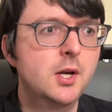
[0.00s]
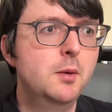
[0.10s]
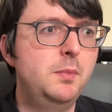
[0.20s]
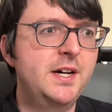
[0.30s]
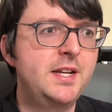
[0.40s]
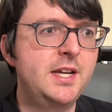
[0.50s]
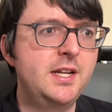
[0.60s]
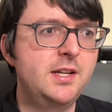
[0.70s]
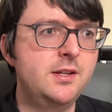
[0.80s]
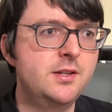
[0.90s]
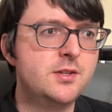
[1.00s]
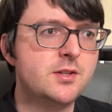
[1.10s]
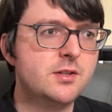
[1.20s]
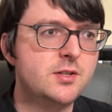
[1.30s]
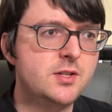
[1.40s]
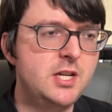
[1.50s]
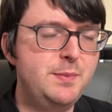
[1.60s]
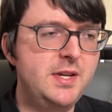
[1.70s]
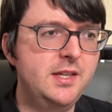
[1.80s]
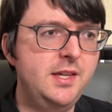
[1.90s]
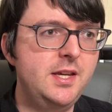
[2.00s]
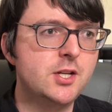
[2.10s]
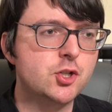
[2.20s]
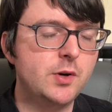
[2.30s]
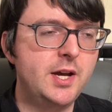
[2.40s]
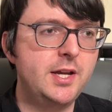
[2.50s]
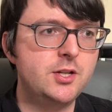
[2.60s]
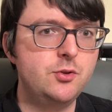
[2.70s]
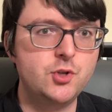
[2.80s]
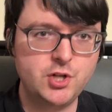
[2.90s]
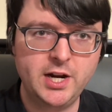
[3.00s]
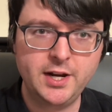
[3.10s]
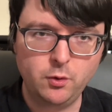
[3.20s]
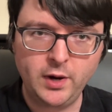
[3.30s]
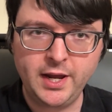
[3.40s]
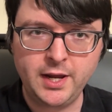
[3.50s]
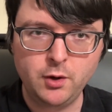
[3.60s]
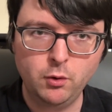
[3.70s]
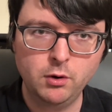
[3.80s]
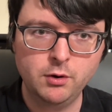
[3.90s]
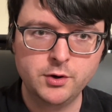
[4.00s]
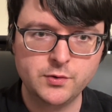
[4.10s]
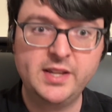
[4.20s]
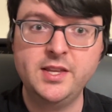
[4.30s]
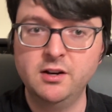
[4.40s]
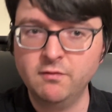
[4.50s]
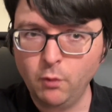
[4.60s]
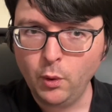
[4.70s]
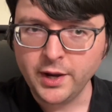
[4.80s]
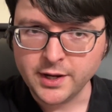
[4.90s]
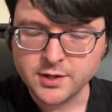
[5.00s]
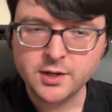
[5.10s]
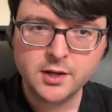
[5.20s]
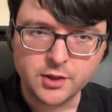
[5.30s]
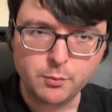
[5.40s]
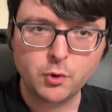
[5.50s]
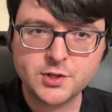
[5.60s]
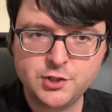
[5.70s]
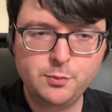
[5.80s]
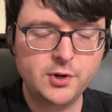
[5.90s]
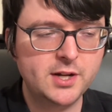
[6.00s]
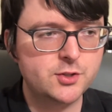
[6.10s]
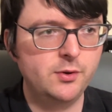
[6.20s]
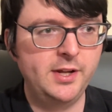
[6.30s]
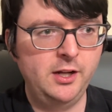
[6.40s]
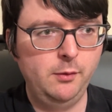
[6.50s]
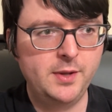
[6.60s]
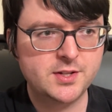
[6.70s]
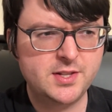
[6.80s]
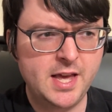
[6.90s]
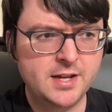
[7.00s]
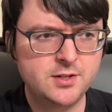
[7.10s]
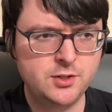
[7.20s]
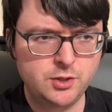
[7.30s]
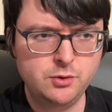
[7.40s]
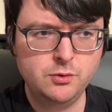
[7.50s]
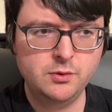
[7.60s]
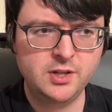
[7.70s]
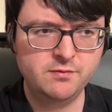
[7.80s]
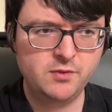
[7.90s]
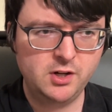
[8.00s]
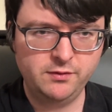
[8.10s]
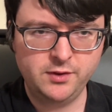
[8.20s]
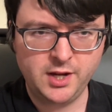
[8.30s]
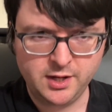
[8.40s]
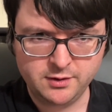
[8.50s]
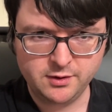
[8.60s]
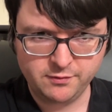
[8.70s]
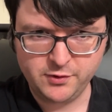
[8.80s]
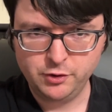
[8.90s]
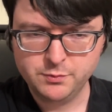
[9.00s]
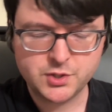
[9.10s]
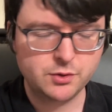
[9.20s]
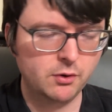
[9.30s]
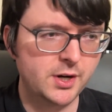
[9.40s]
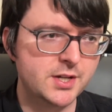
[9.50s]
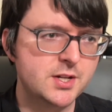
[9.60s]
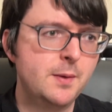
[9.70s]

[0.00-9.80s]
but it is seemingly trying to shy away or directly avoid the more supernatural elements that do involve in the film stories.